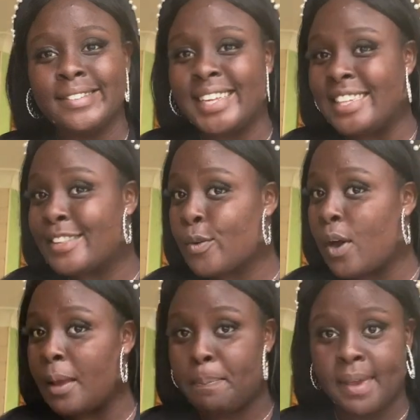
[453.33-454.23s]
it's
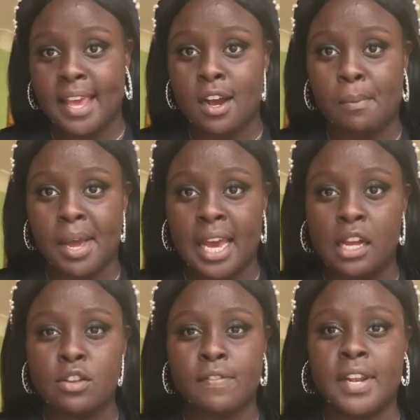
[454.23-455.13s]
quite big on my
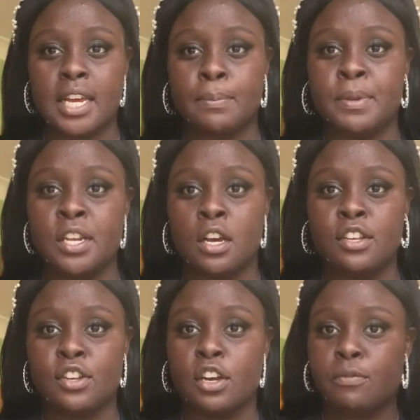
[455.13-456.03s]
head. So I feel like it'd be
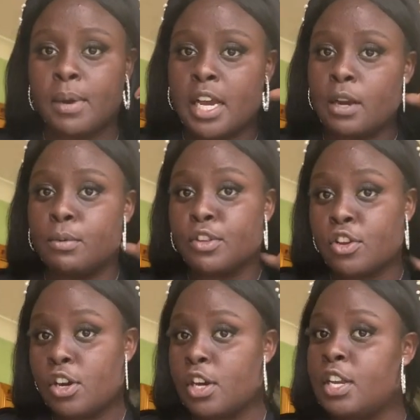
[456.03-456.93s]
nicer if my hair was
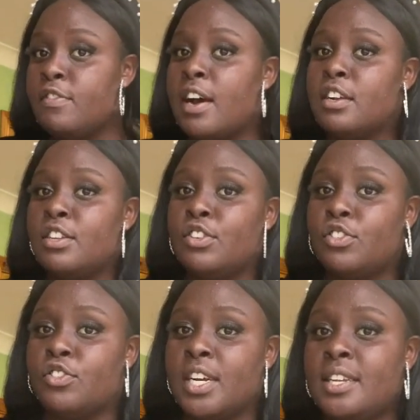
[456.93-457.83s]
curly rather than
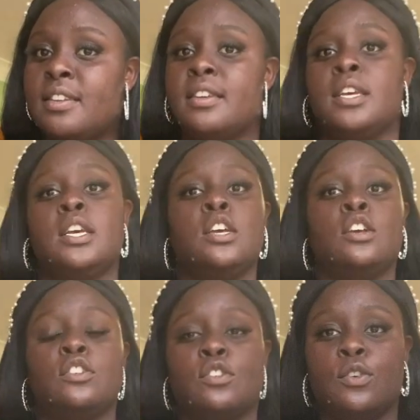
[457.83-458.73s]
straight.
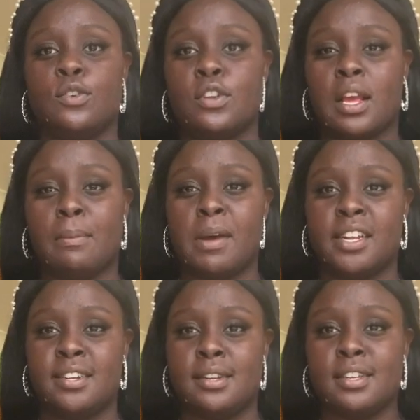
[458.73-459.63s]
So like,
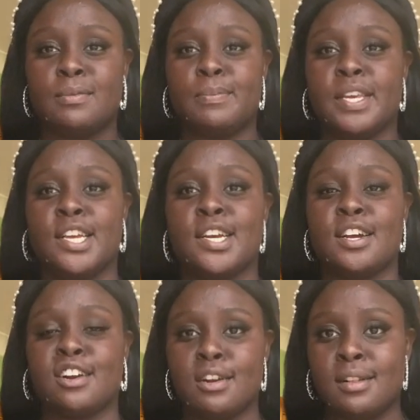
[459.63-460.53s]
imagine this, big
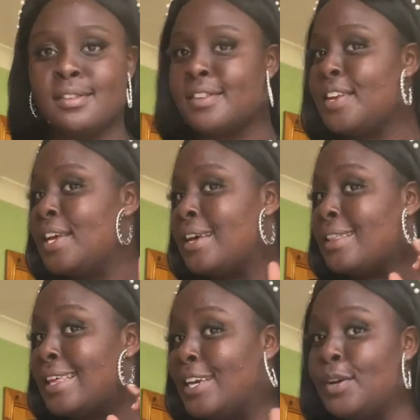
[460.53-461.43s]
curls,
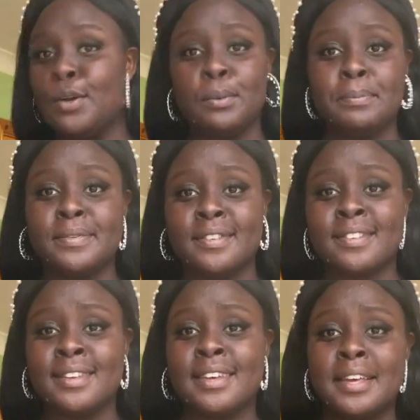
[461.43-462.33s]
the
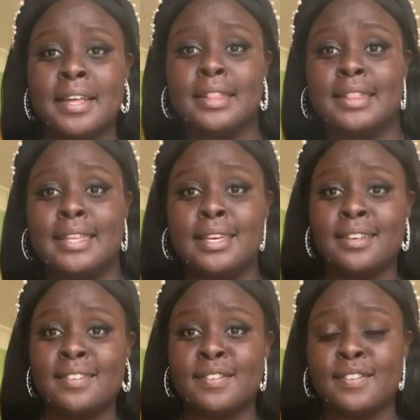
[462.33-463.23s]
hoops,
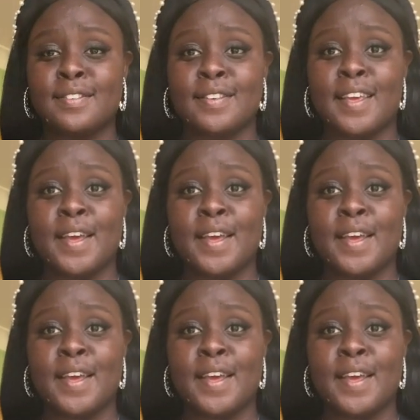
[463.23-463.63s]
this